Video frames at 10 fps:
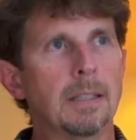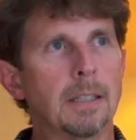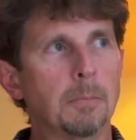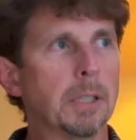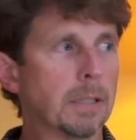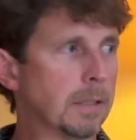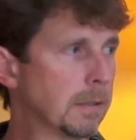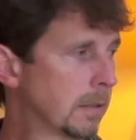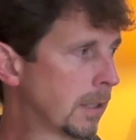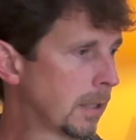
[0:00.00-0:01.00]
and
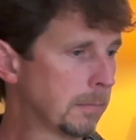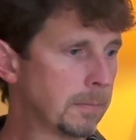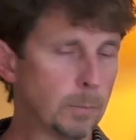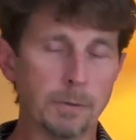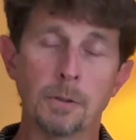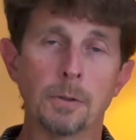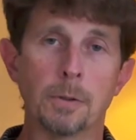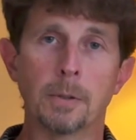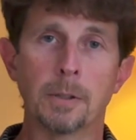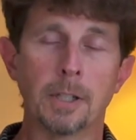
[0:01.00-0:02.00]
because I refused
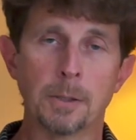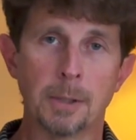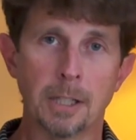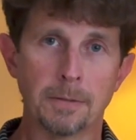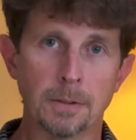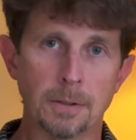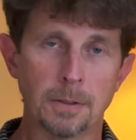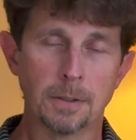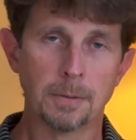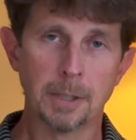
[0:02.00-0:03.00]
to rearrange my office
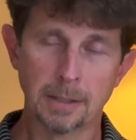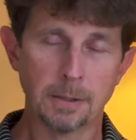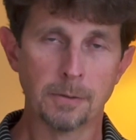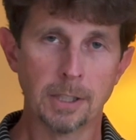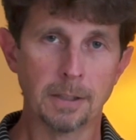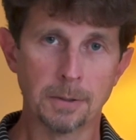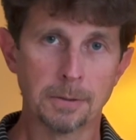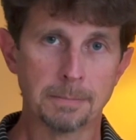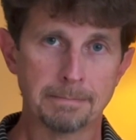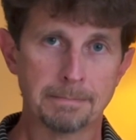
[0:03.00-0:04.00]
just to make these videos.